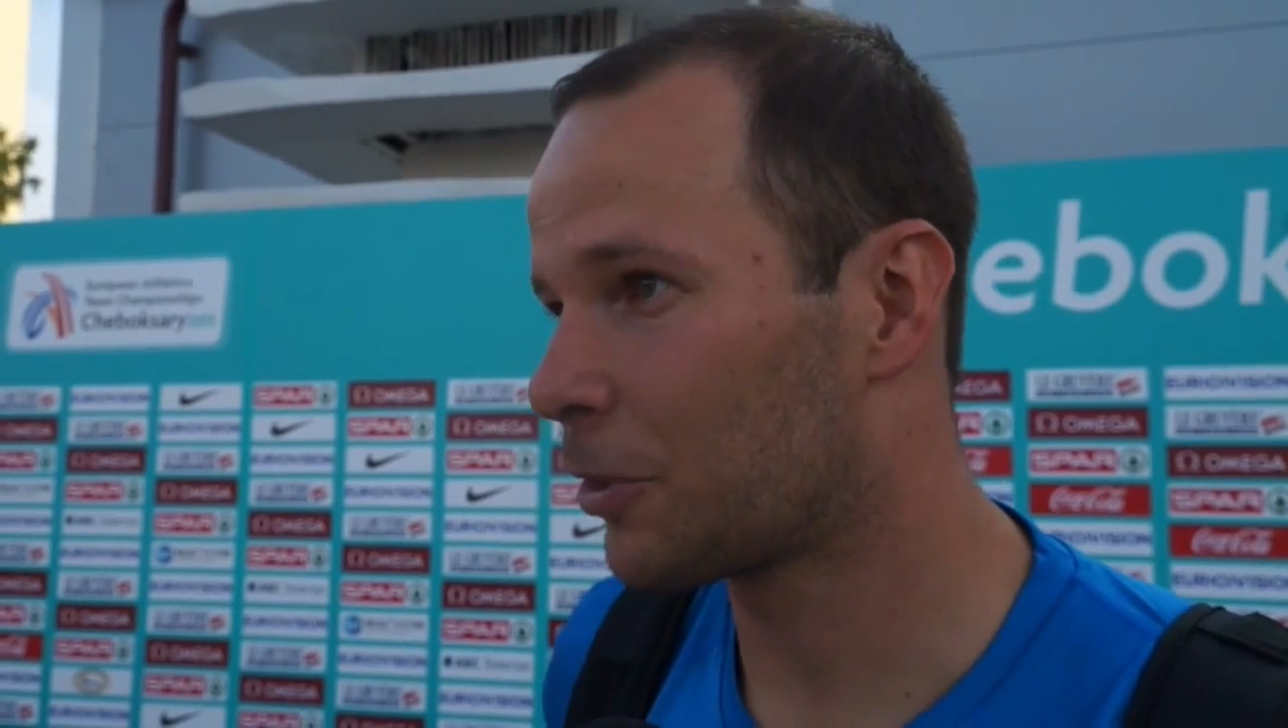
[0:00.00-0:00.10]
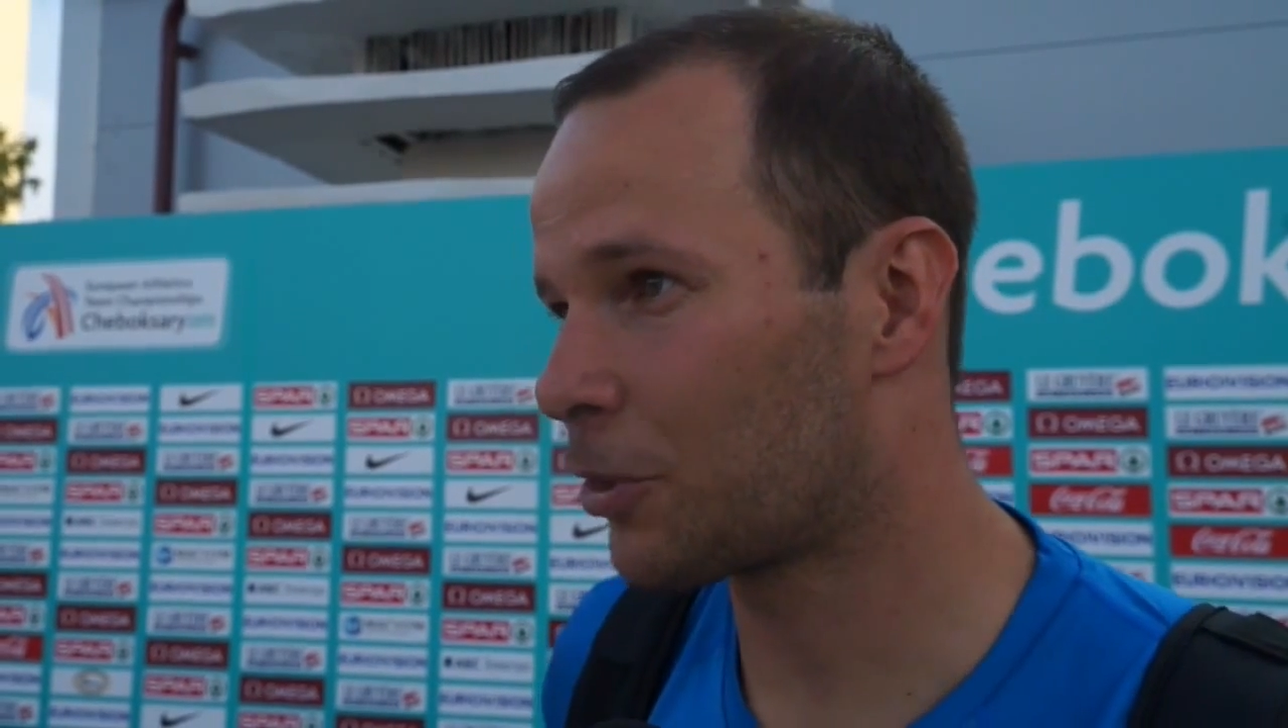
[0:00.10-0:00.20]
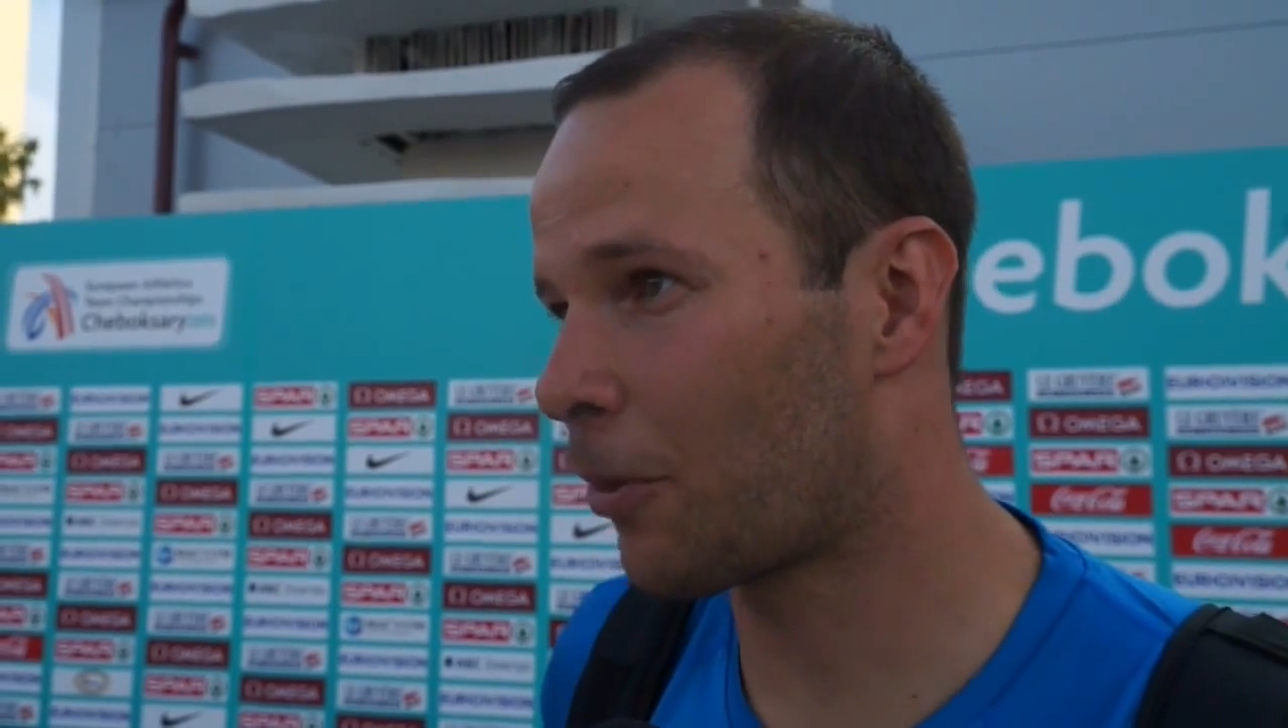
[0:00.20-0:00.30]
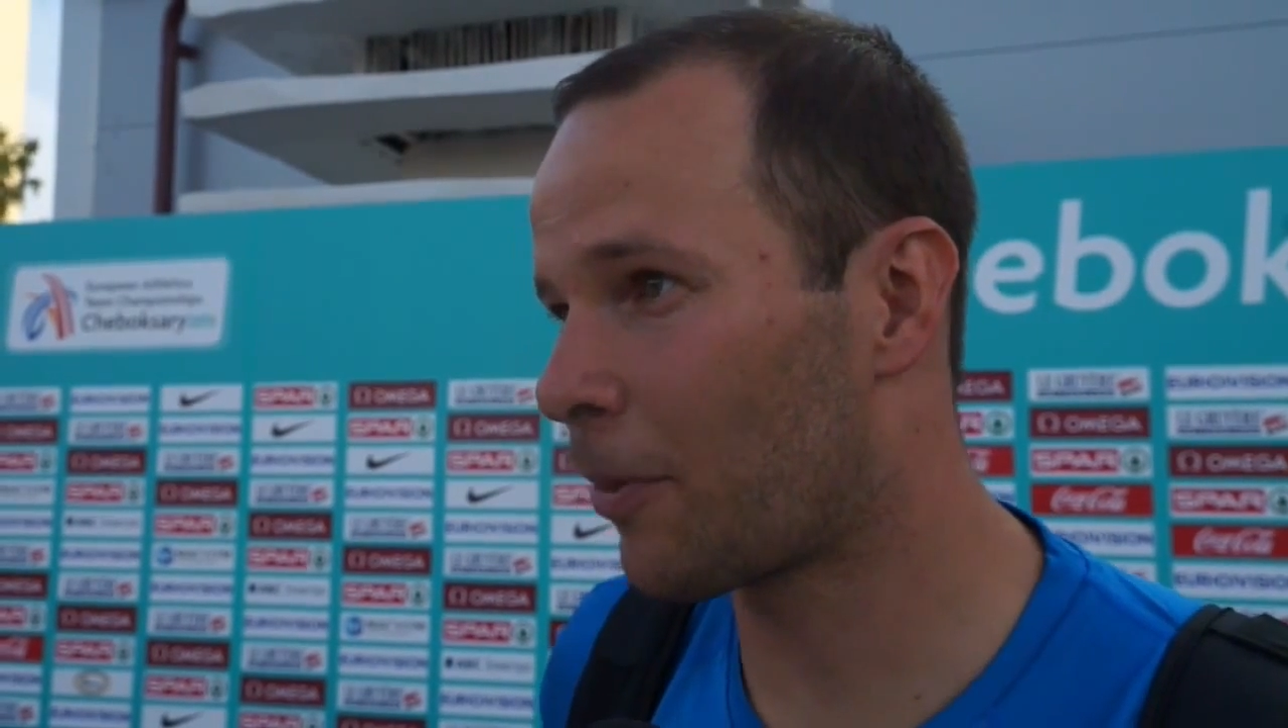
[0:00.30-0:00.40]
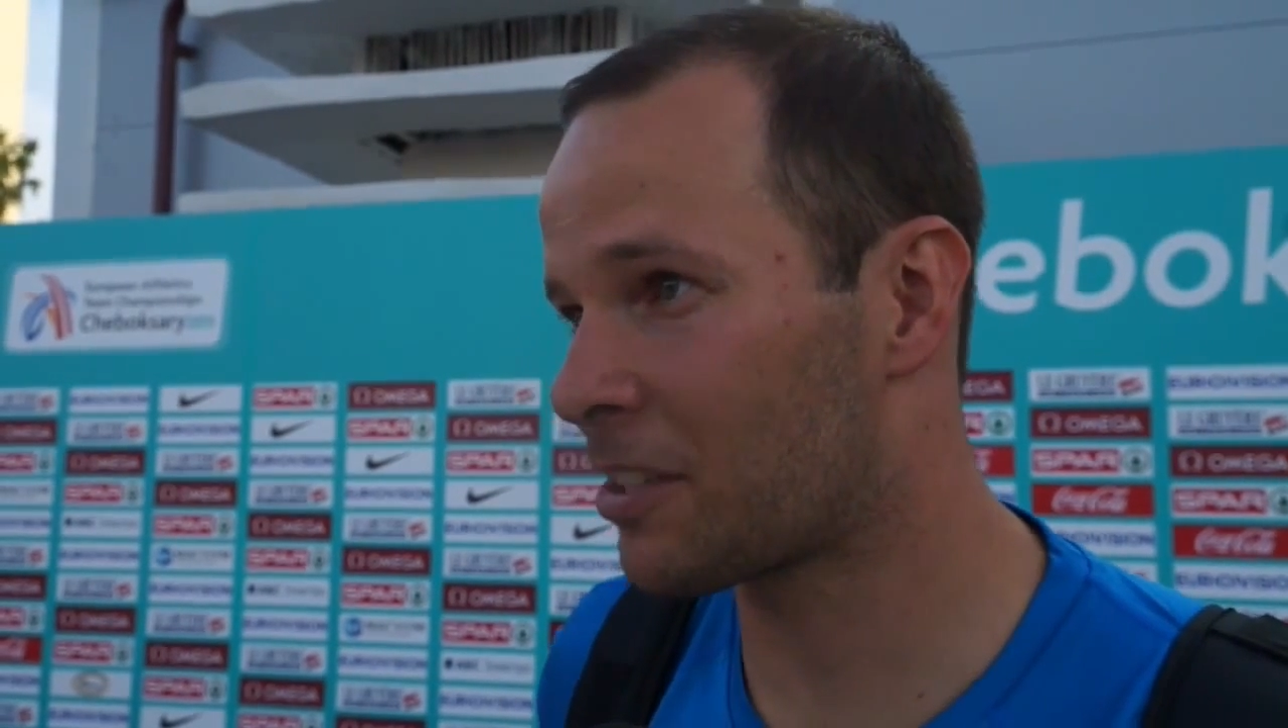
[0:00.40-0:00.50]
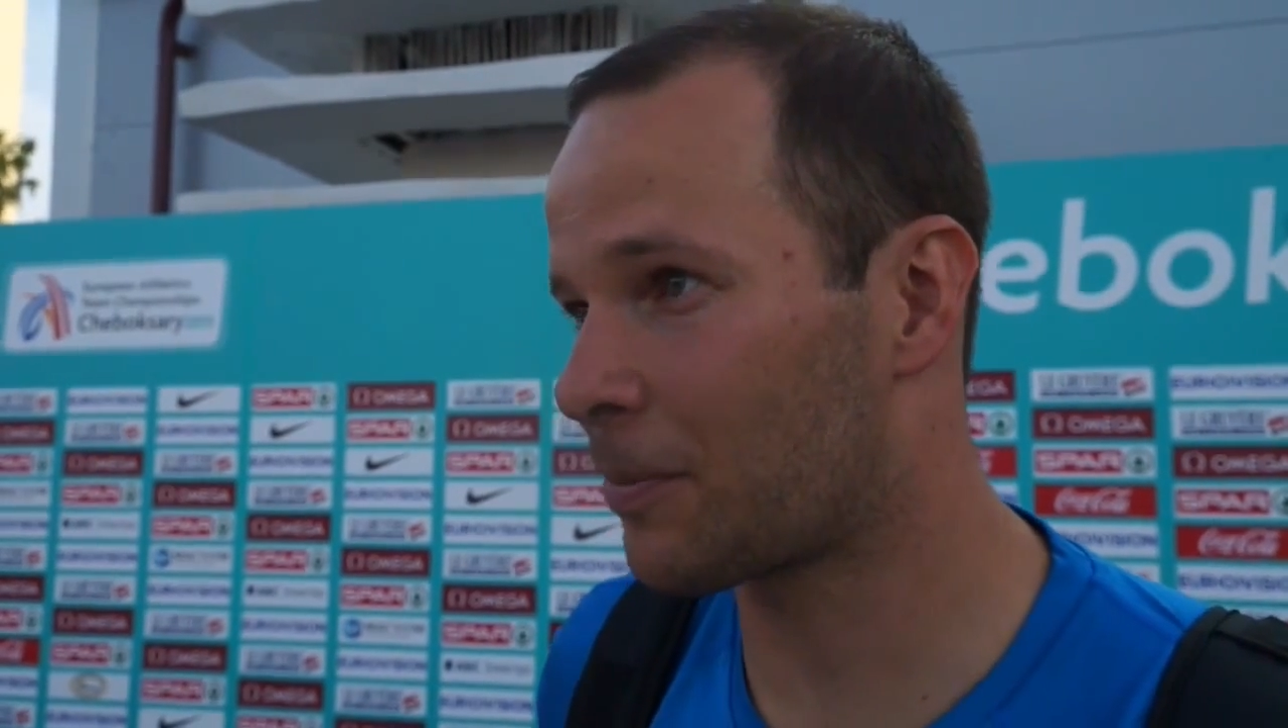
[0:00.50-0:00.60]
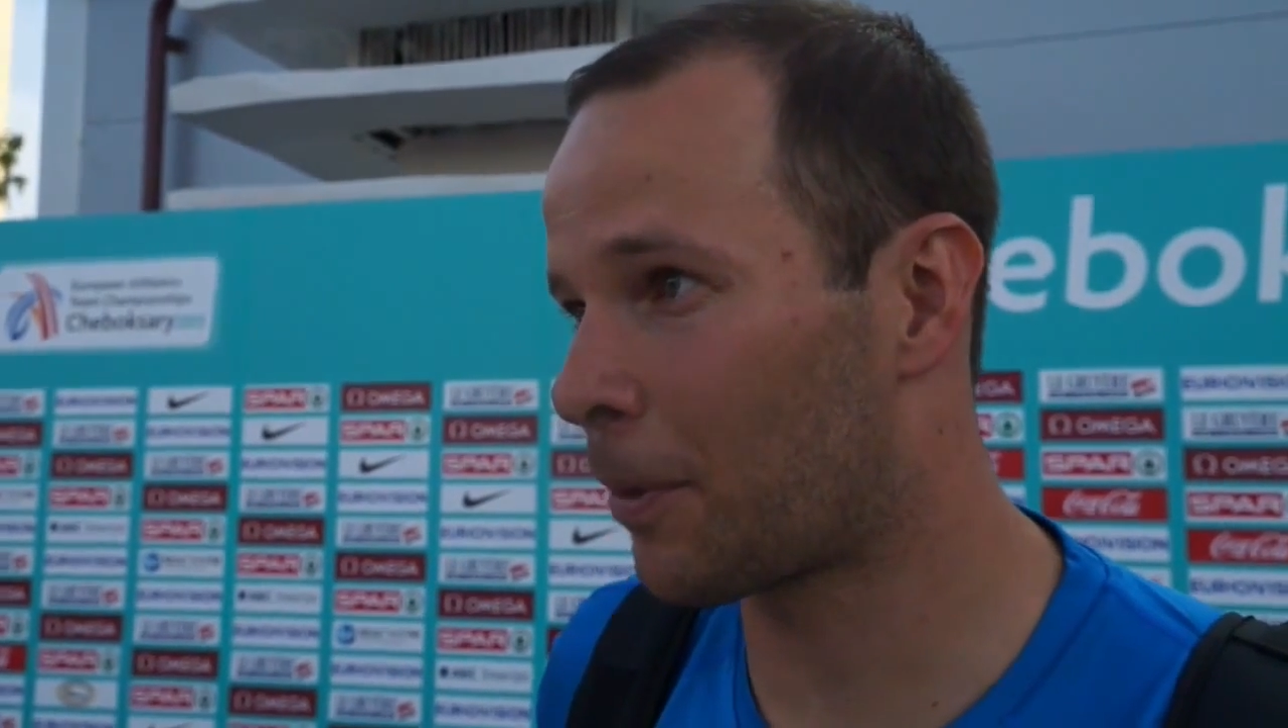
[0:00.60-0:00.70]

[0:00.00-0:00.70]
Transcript: throwers